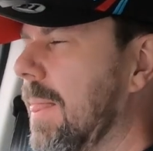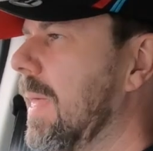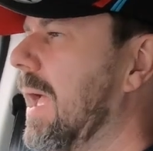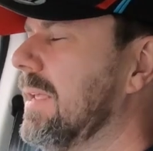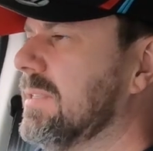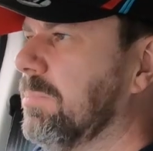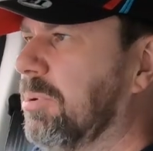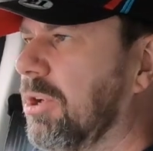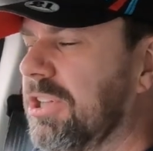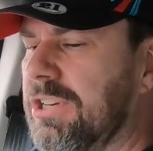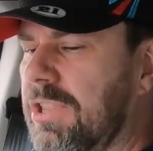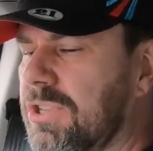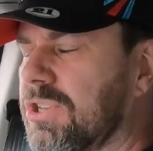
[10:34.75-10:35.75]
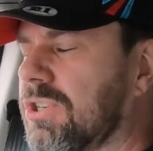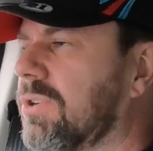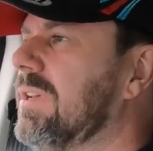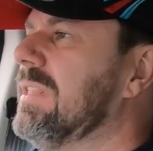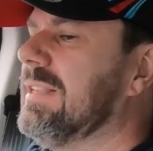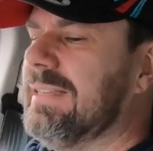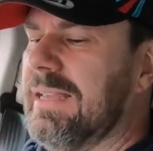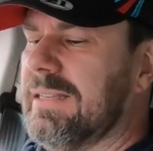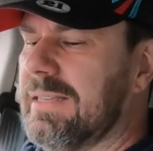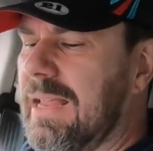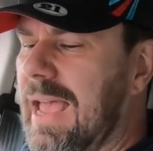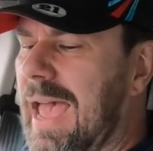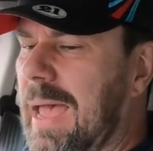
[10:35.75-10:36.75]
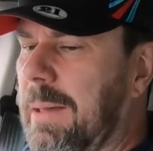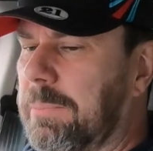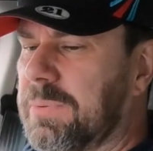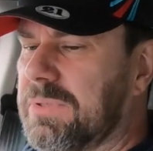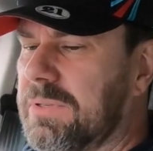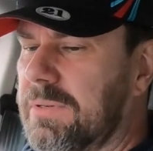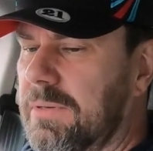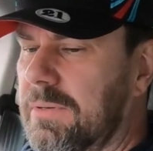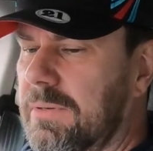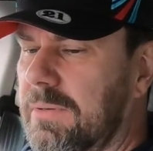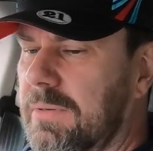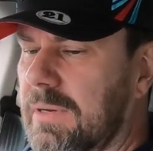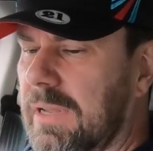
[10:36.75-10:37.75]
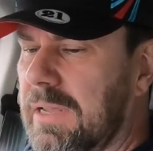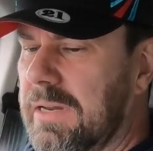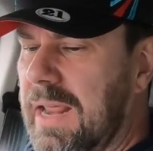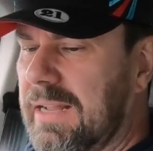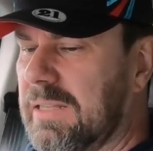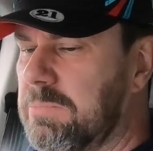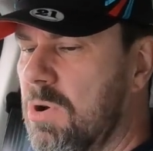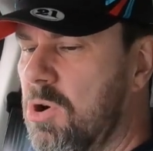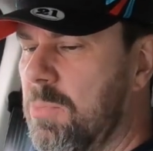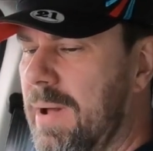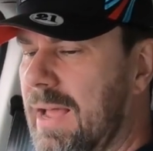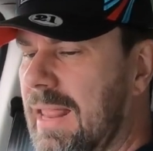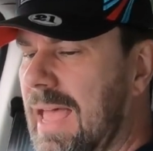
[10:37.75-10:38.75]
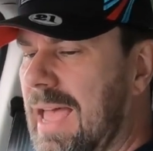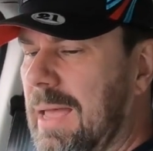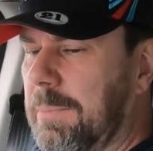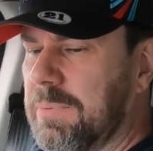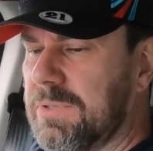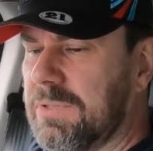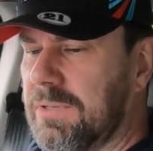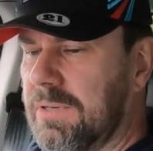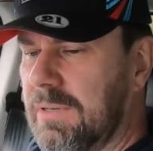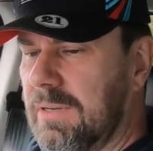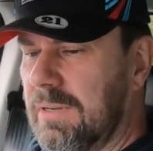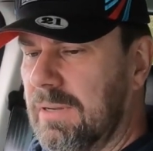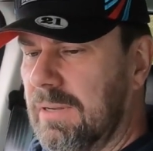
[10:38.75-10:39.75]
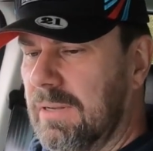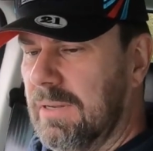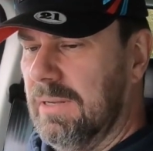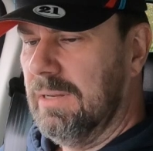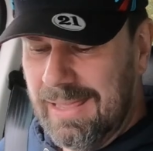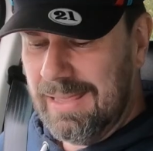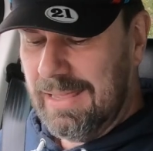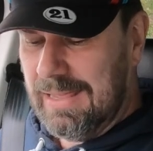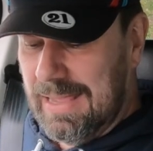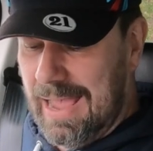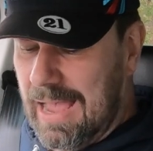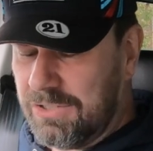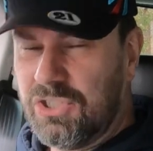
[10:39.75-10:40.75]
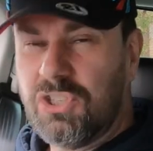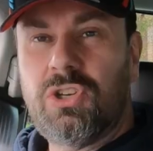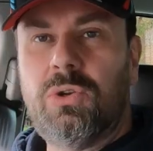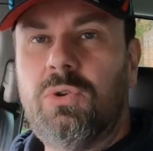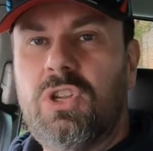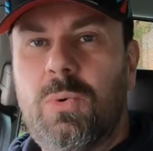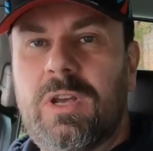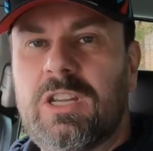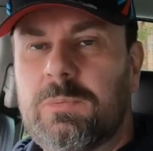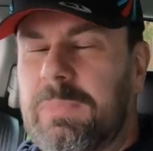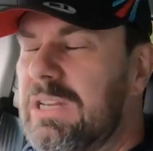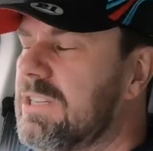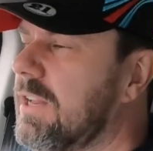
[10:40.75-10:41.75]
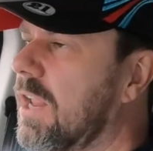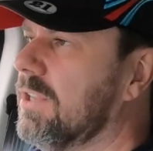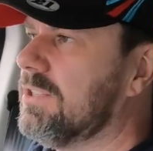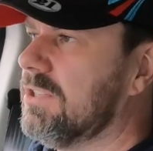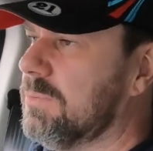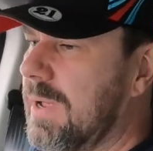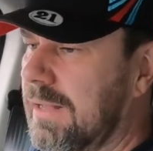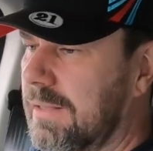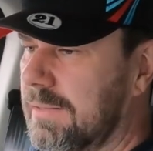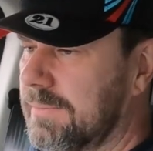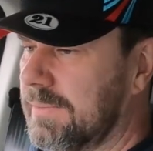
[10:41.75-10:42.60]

has a button on the screen that says apps, connect mobile apps. Has 2 USB slots as well,